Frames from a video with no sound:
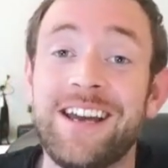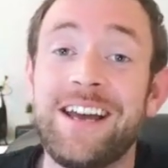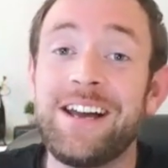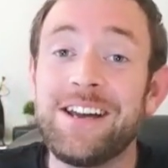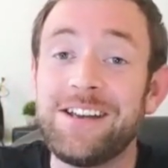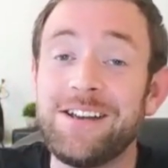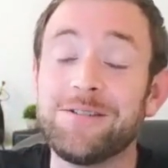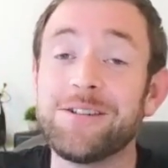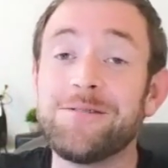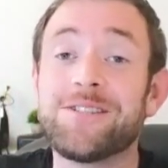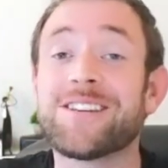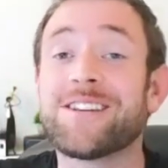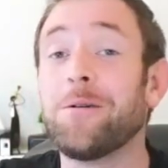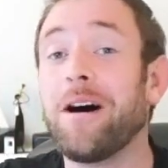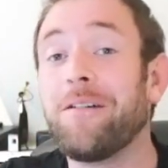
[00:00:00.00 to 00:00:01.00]
You dudes,
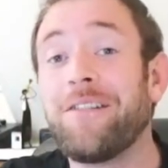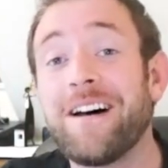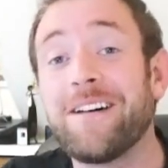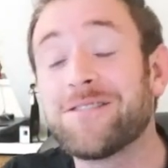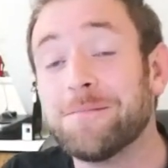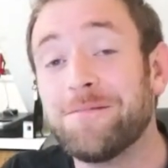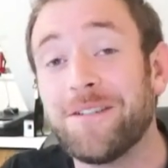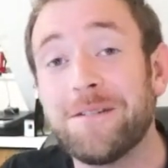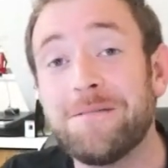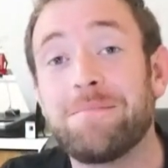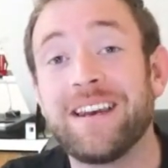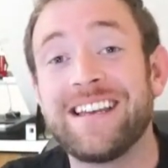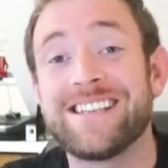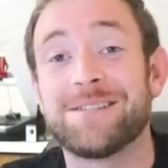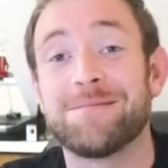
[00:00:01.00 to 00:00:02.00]
go off, have some fun,
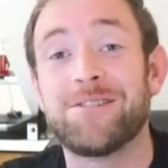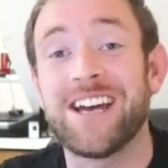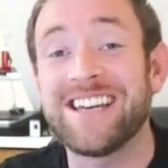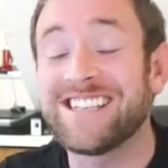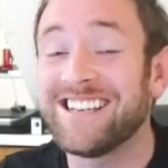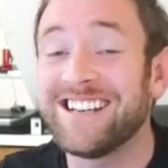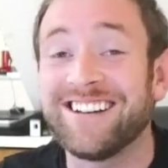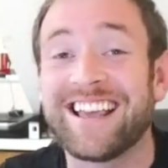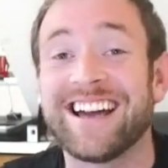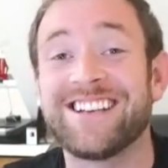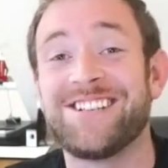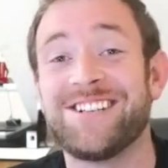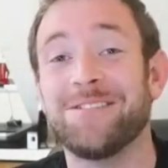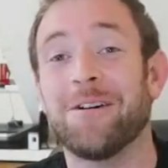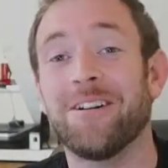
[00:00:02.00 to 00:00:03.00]
play some chess, and I'll
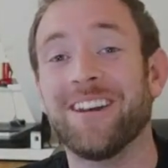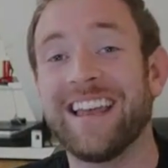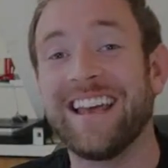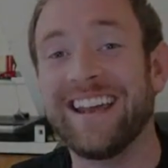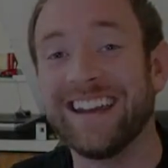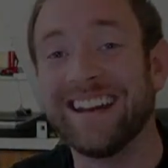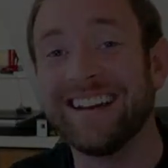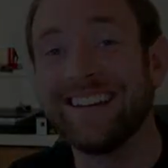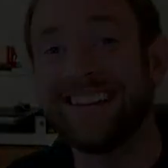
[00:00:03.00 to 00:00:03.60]
catch you all later.